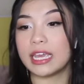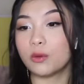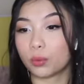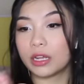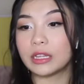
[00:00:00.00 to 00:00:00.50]

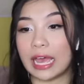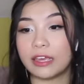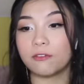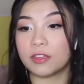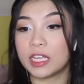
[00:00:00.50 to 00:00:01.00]
in real
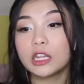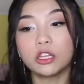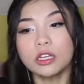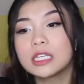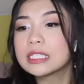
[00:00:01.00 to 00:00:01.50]
life, he
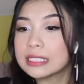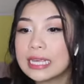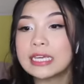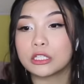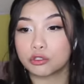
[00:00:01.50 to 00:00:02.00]
looks
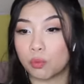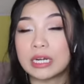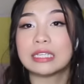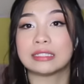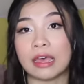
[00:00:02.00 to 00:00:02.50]
like
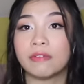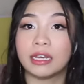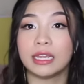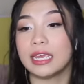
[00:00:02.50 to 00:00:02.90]
27.